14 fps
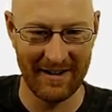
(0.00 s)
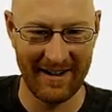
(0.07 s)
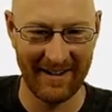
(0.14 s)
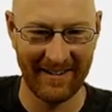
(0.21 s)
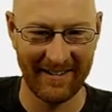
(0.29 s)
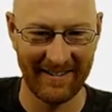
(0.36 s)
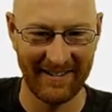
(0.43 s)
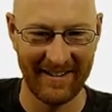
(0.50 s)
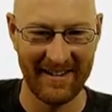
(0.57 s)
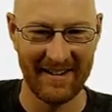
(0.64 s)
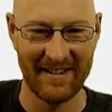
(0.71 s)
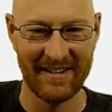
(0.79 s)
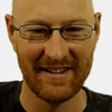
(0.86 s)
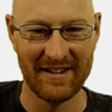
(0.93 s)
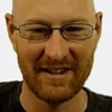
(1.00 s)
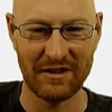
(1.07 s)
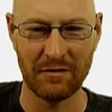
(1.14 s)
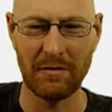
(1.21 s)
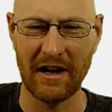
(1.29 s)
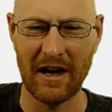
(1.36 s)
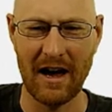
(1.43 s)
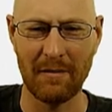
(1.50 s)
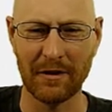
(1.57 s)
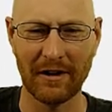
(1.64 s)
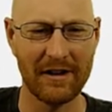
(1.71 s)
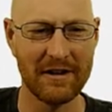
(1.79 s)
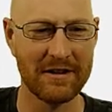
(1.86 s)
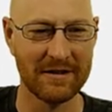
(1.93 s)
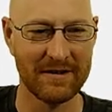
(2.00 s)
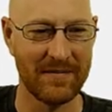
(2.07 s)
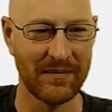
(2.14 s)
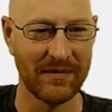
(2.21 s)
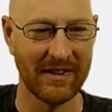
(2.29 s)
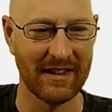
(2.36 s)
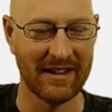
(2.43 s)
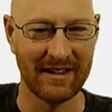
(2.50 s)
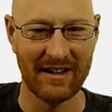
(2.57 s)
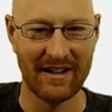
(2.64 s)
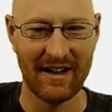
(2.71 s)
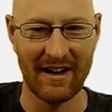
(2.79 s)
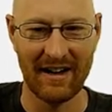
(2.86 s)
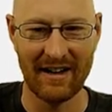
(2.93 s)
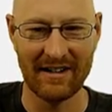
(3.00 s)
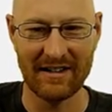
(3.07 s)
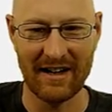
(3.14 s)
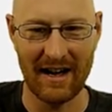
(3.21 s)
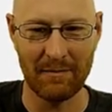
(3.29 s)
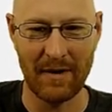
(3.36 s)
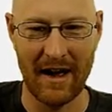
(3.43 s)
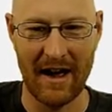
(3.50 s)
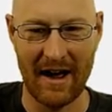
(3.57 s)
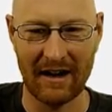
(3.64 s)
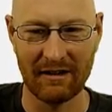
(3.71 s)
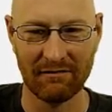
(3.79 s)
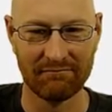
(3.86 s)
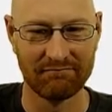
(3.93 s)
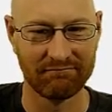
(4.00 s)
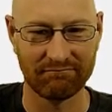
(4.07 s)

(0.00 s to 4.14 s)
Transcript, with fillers: that should be capitalized. Uh, dot pack.